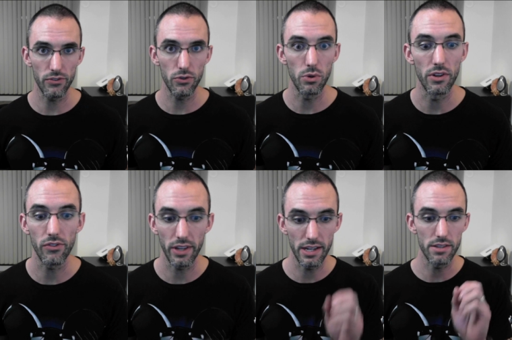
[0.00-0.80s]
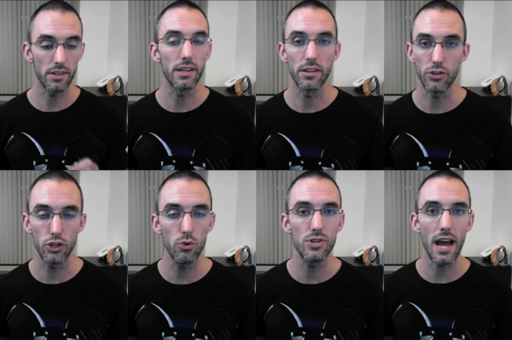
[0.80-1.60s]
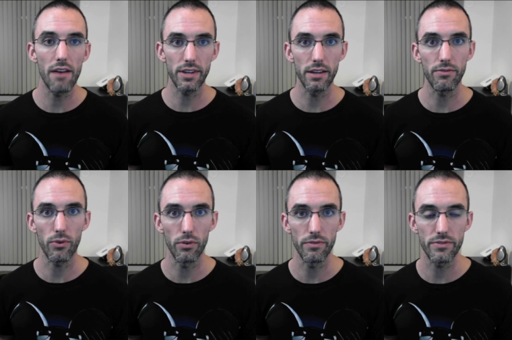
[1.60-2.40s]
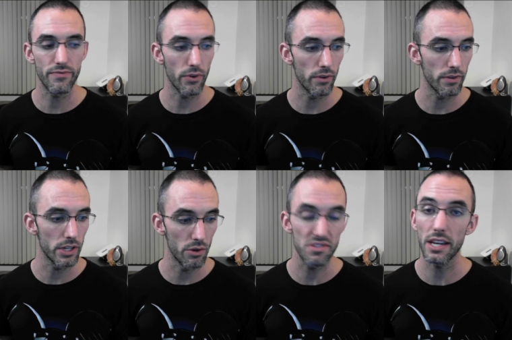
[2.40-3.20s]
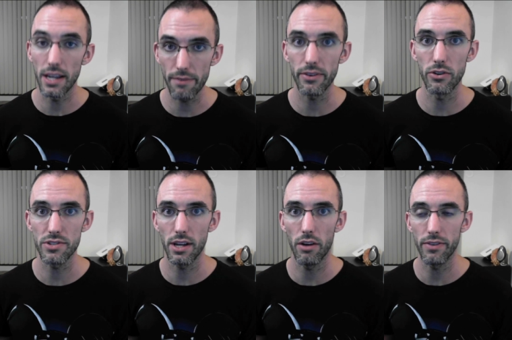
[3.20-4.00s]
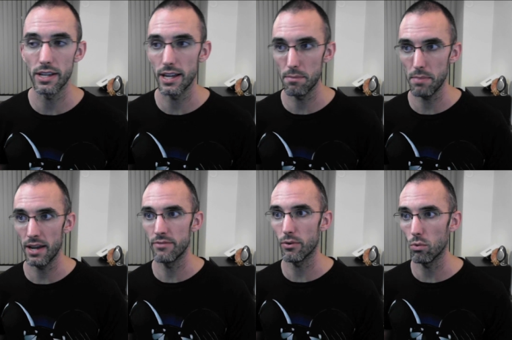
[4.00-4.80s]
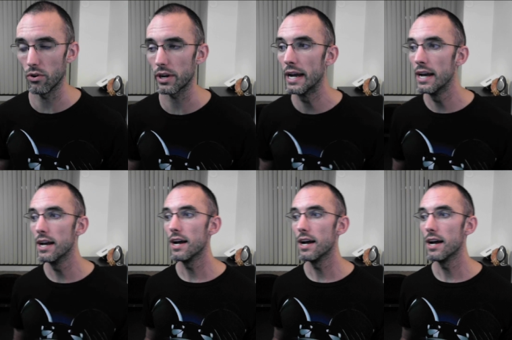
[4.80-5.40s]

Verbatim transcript: for students, and he's he's a huge advocate for for you know sticking up for yourself and getting paid for work.